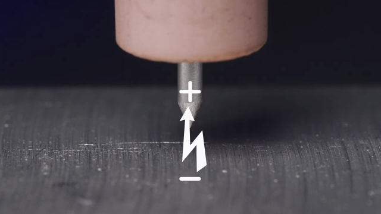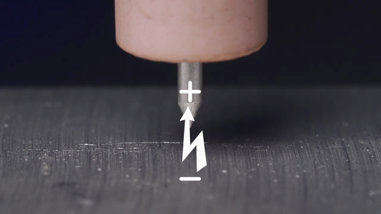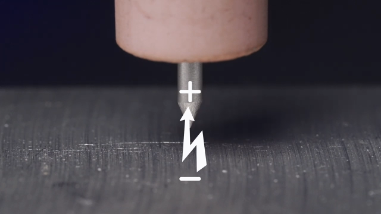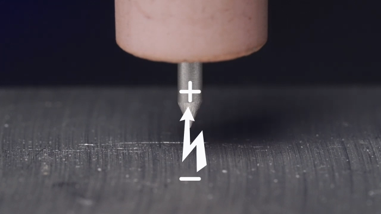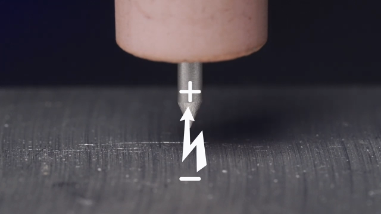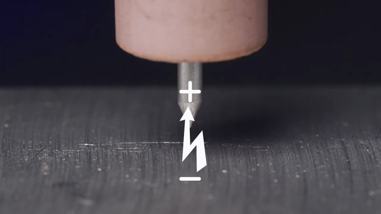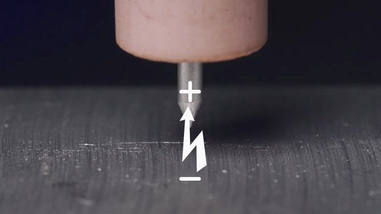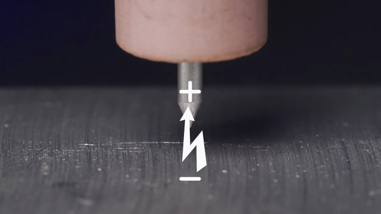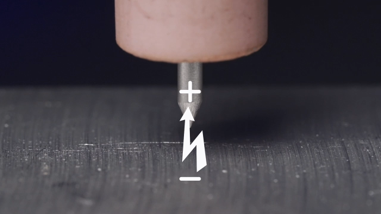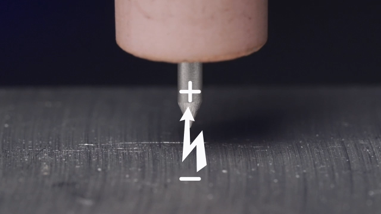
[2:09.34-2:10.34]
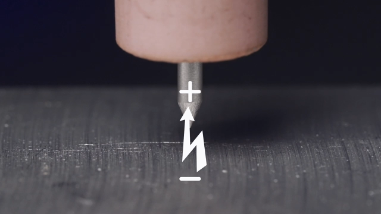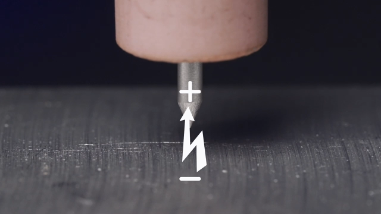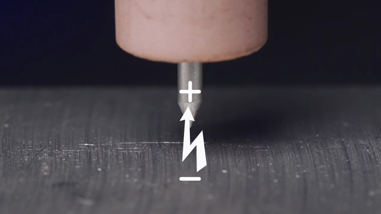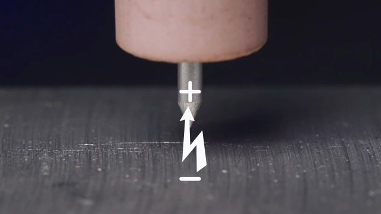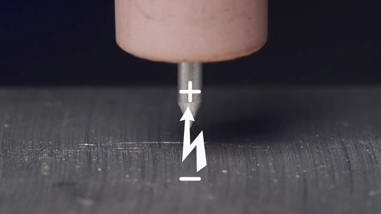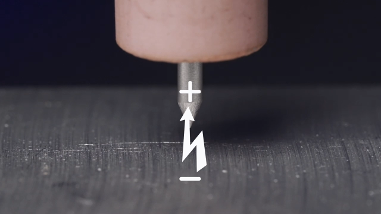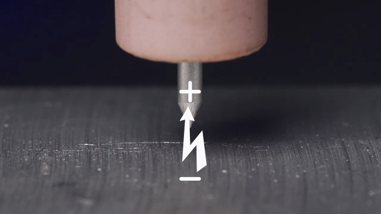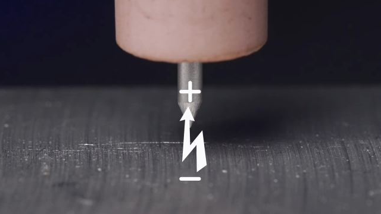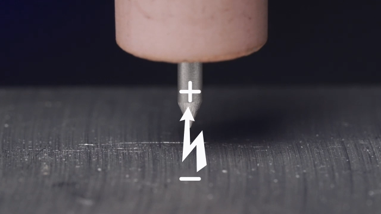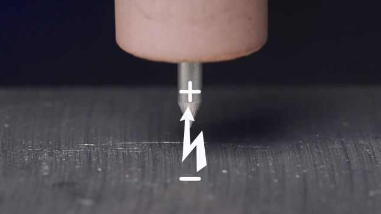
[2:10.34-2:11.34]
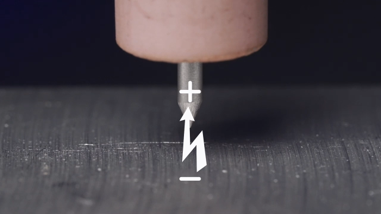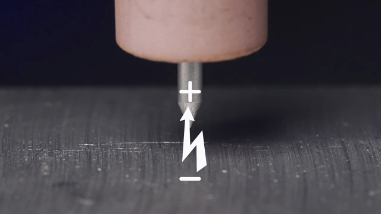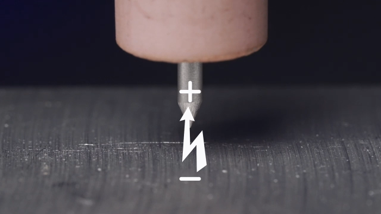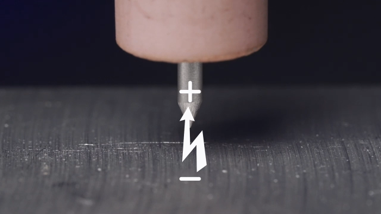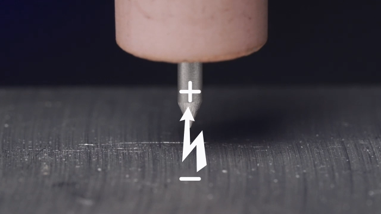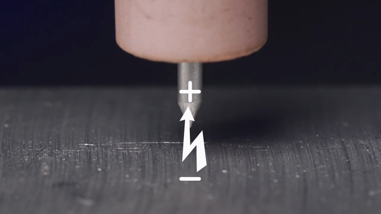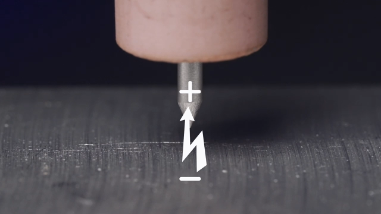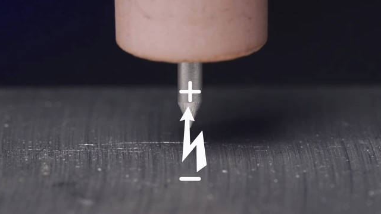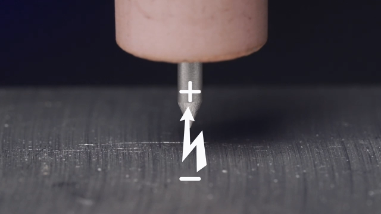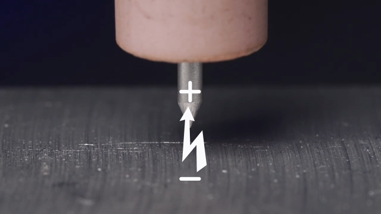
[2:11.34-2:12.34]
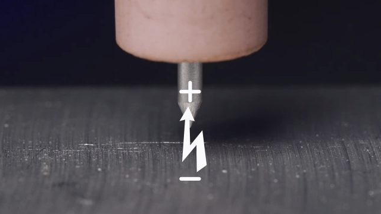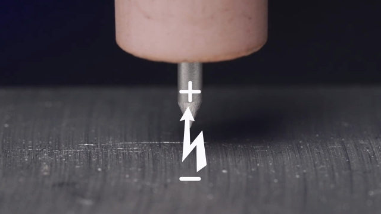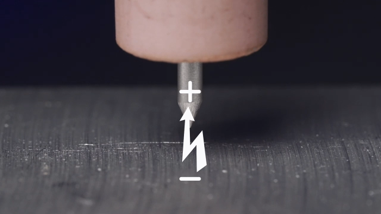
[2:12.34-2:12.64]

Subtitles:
[unreadable: no face in view]